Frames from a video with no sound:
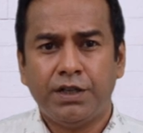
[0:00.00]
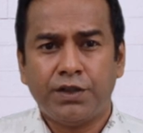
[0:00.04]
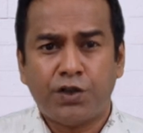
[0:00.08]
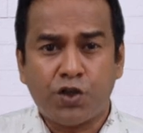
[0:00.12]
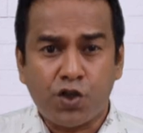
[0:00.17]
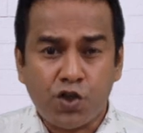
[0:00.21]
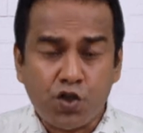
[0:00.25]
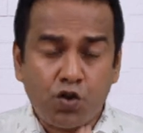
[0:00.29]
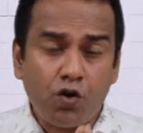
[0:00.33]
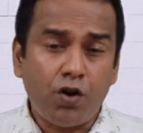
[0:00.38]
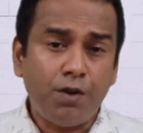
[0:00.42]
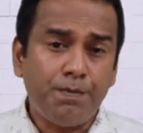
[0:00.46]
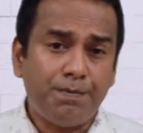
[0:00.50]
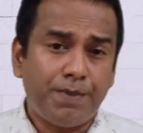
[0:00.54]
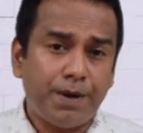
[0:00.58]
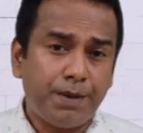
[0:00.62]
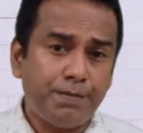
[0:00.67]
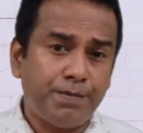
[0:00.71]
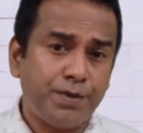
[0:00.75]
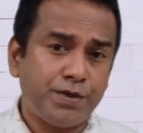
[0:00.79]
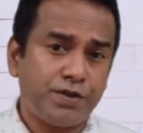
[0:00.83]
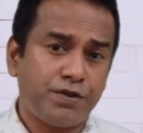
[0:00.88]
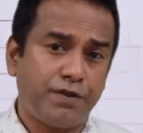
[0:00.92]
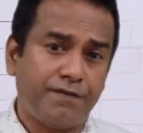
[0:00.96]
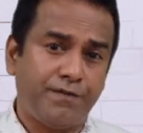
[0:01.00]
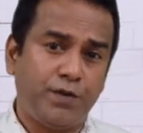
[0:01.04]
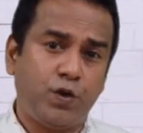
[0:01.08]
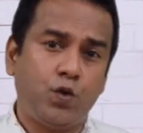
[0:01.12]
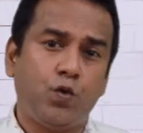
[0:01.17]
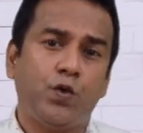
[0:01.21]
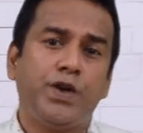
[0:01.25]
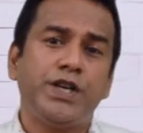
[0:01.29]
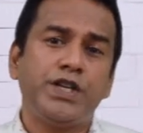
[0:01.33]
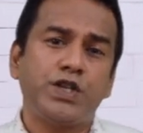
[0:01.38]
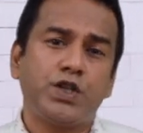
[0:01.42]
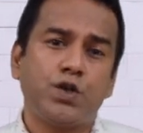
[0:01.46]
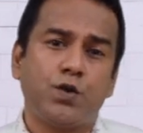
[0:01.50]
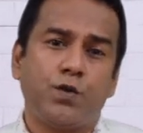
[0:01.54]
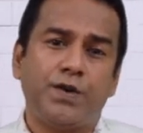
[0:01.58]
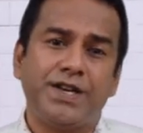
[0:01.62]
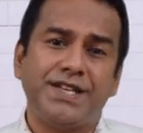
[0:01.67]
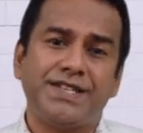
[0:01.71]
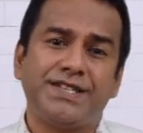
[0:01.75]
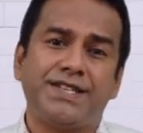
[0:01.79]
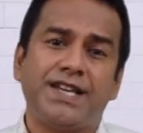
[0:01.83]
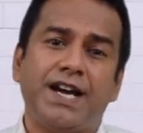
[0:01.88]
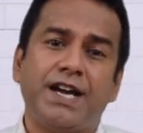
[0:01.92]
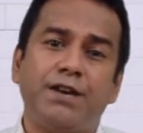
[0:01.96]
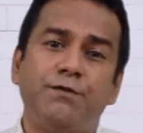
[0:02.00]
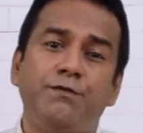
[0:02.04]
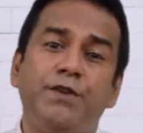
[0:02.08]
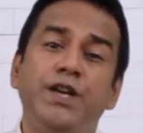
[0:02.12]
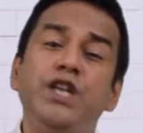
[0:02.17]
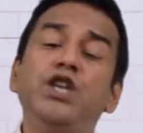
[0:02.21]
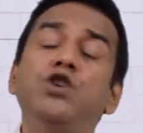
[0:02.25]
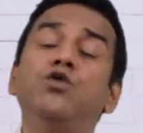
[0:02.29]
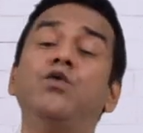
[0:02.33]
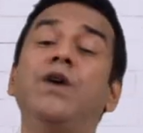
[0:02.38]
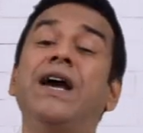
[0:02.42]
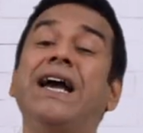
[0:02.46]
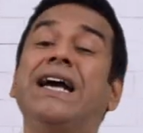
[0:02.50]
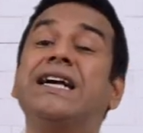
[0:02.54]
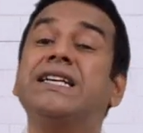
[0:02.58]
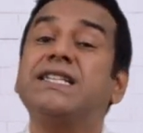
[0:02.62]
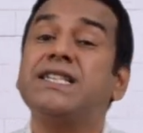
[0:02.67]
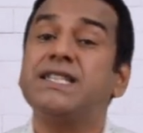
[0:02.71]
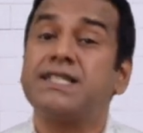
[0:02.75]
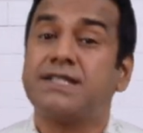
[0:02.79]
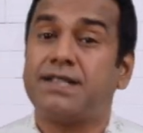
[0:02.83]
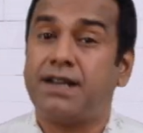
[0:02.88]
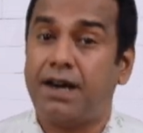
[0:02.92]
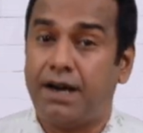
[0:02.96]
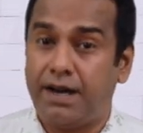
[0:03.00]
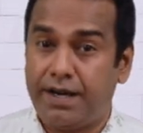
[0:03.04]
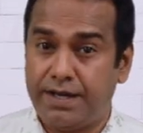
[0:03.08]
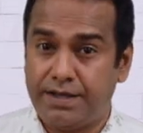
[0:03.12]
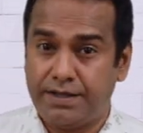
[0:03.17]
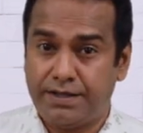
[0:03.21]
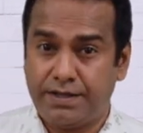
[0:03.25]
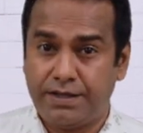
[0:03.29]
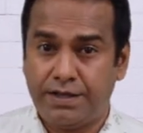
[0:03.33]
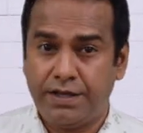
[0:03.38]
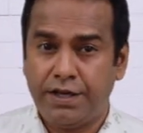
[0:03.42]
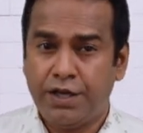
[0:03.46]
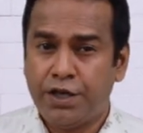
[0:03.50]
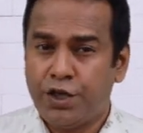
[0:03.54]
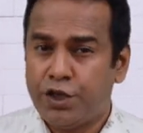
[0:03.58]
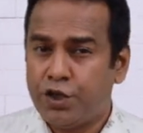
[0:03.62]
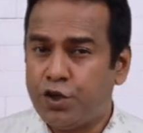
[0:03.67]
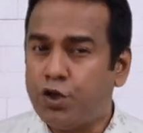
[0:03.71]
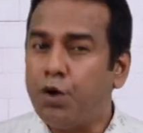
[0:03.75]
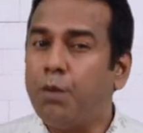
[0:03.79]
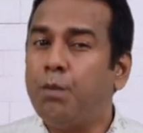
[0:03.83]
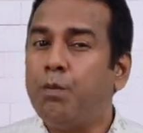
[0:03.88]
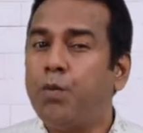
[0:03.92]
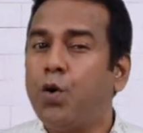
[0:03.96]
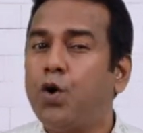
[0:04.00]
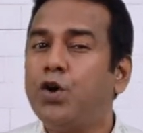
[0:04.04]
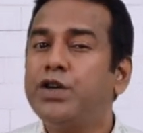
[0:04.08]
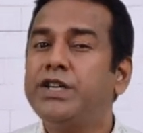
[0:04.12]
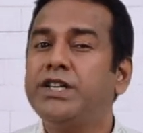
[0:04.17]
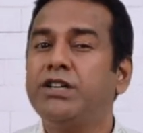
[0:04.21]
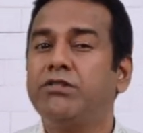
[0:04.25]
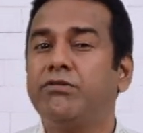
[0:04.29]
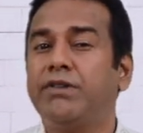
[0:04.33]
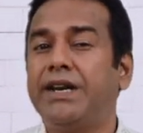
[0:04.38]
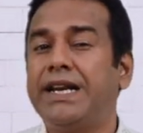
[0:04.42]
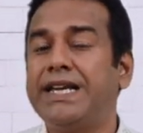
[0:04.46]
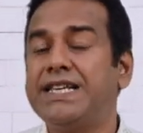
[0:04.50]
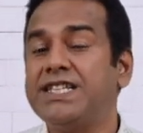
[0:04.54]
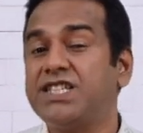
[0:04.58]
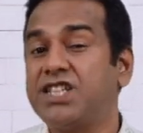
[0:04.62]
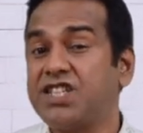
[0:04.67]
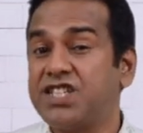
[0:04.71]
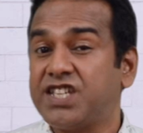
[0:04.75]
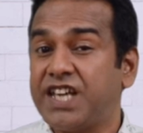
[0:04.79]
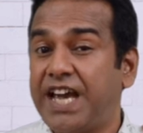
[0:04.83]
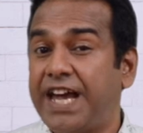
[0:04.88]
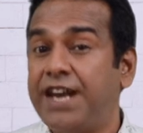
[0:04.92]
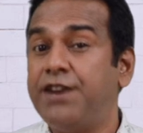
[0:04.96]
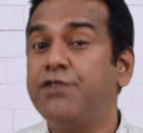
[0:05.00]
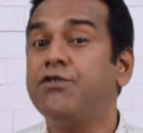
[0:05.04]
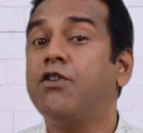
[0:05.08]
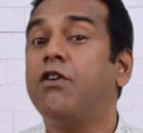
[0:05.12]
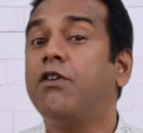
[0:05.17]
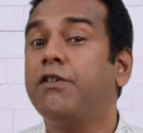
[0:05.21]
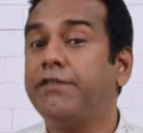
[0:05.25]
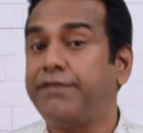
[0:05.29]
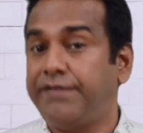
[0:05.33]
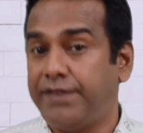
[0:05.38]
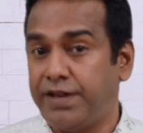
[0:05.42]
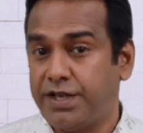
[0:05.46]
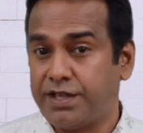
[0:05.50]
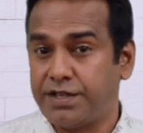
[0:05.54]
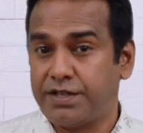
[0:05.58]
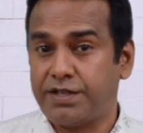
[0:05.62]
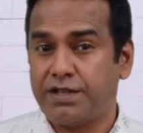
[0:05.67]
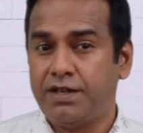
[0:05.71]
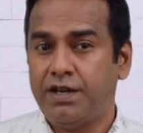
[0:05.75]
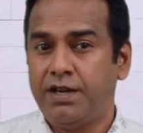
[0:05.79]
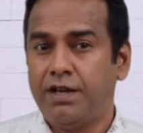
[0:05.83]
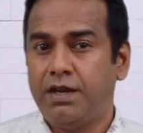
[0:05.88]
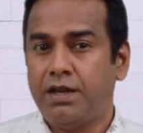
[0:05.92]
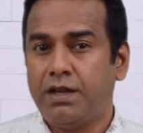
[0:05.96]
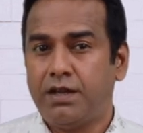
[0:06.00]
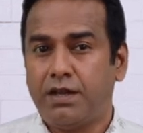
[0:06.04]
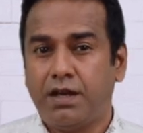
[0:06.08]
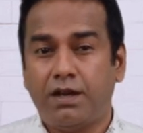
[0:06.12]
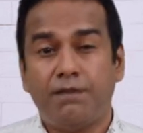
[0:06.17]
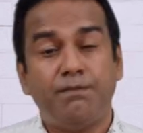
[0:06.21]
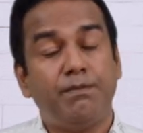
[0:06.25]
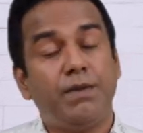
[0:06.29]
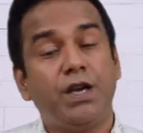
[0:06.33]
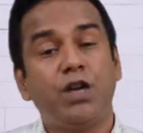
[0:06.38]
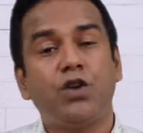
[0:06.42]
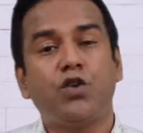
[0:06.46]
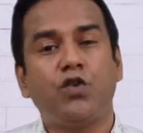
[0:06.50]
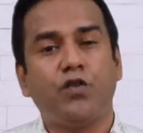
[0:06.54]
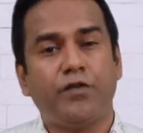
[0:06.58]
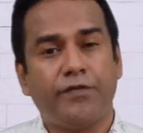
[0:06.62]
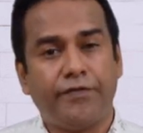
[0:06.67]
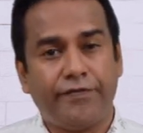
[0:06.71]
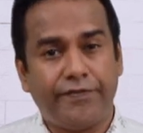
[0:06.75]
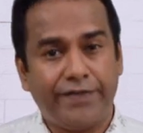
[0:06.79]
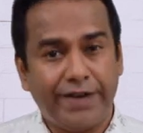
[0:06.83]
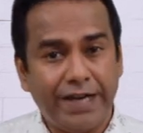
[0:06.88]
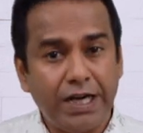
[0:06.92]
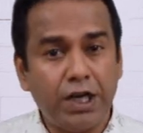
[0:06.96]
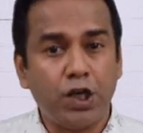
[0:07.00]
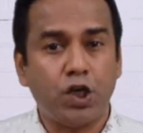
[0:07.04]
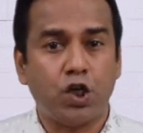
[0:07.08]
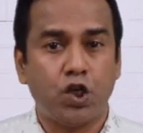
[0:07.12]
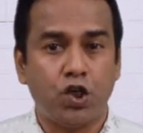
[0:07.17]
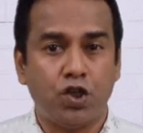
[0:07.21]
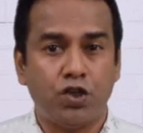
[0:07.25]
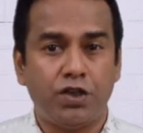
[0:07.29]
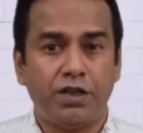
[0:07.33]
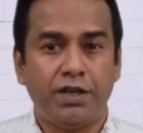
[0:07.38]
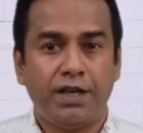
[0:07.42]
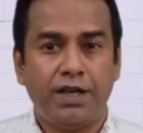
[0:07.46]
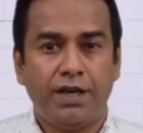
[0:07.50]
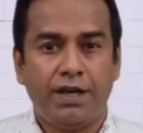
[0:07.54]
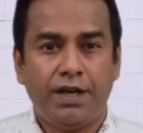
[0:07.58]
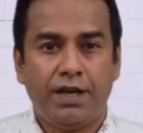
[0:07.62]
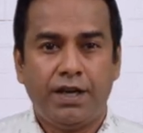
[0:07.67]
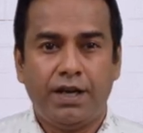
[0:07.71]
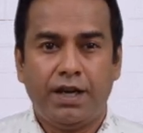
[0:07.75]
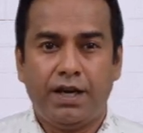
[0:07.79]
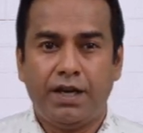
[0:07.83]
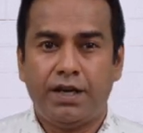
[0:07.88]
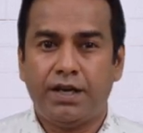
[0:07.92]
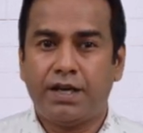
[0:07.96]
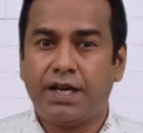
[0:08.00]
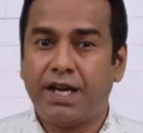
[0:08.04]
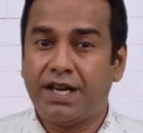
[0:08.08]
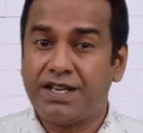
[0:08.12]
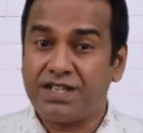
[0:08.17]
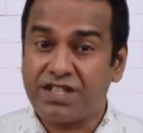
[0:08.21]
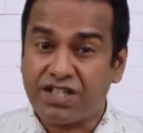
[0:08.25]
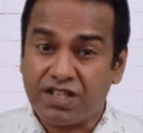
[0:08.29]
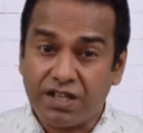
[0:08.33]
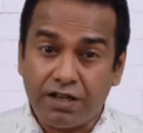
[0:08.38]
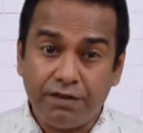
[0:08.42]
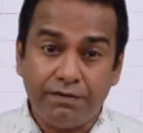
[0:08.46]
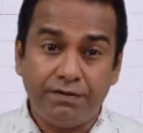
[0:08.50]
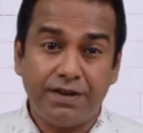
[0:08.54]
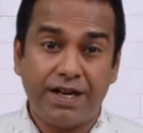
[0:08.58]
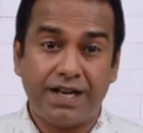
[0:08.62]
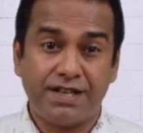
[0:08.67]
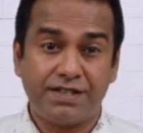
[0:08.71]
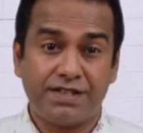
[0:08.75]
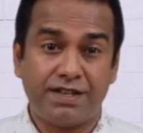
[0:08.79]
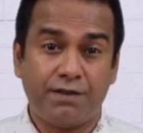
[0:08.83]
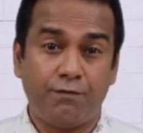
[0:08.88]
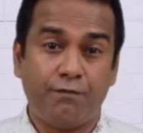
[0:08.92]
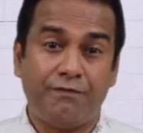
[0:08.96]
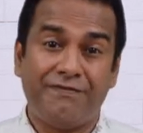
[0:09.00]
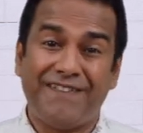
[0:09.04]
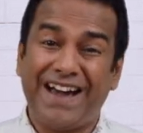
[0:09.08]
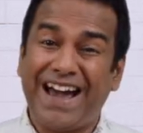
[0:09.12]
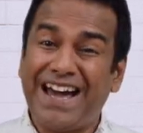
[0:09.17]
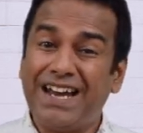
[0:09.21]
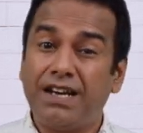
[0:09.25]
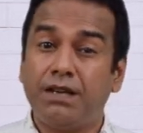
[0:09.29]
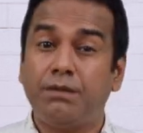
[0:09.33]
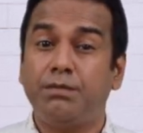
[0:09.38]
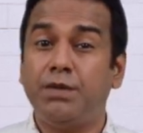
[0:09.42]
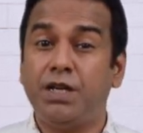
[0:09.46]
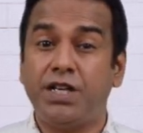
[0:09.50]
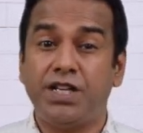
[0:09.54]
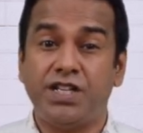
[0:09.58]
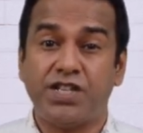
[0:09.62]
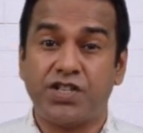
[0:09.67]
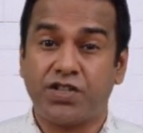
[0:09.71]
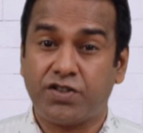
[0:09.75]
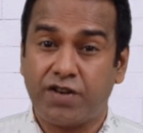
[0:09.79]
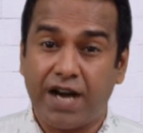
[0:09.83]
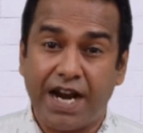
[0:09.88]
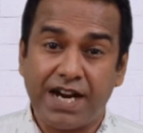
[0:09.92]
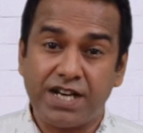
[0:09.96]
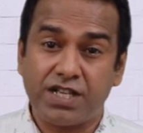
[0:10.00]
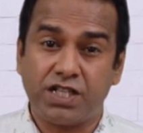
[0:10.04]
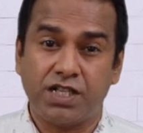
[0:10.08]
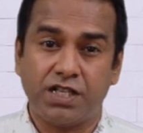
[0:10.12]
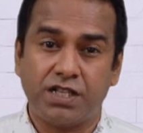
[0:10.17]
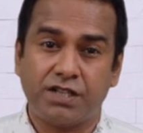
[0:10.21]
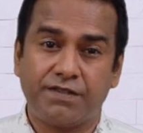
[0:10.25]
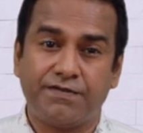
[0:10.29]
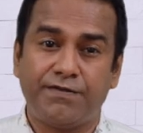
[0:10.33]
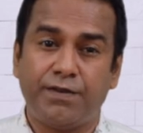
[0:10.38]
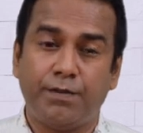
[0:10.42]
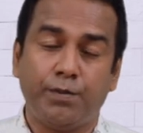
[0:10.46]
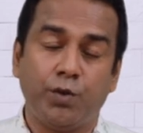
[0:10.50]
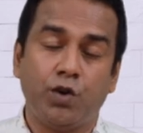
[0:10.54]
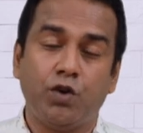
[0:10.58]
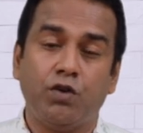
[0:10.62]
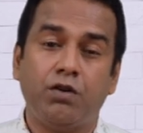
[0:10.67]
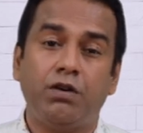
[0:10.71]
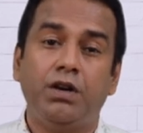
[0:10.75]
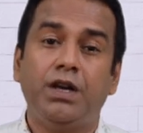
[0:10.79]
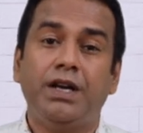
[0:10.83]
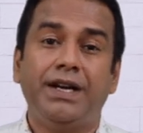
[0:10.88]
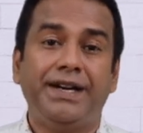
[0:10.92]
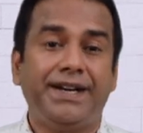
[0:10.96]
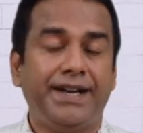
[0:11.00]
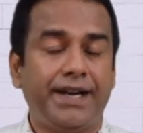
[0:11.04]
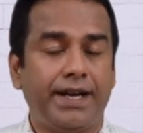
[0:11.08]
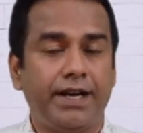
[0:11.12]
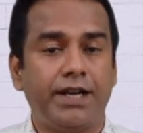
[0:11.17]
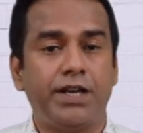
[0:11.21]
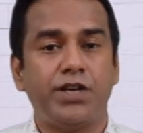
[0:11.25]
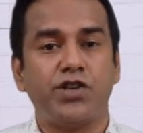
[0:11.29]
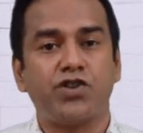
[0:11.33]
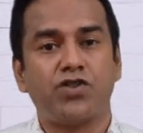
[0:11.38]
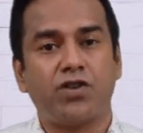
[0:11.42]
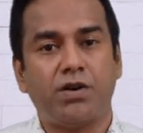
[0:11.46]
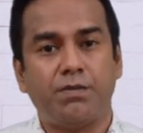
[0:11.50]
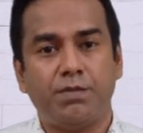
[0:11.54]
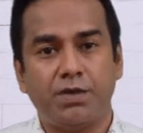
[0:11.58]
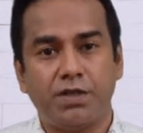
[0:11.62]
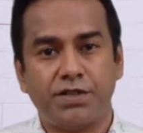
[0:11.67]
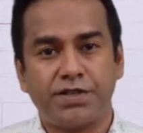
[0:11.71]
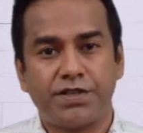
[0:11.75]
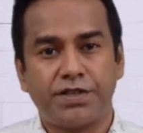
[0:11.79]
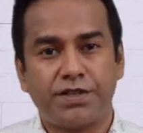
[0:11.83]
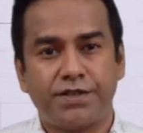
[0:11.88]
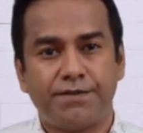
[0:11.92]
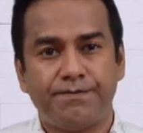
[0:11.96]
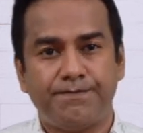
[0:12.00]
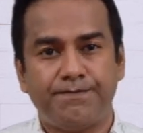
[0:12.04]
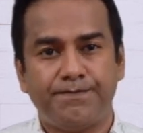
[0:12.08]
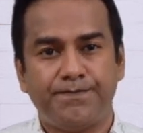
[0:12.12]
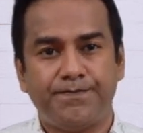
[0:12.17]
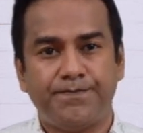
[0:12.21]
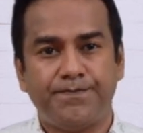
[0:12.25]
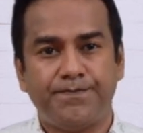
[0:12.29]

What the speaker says: The sole purpose of doing so is that when you exercise, your body releases endorphins that make you feel good, and it can serve as a valuable distraction from your daily troubles.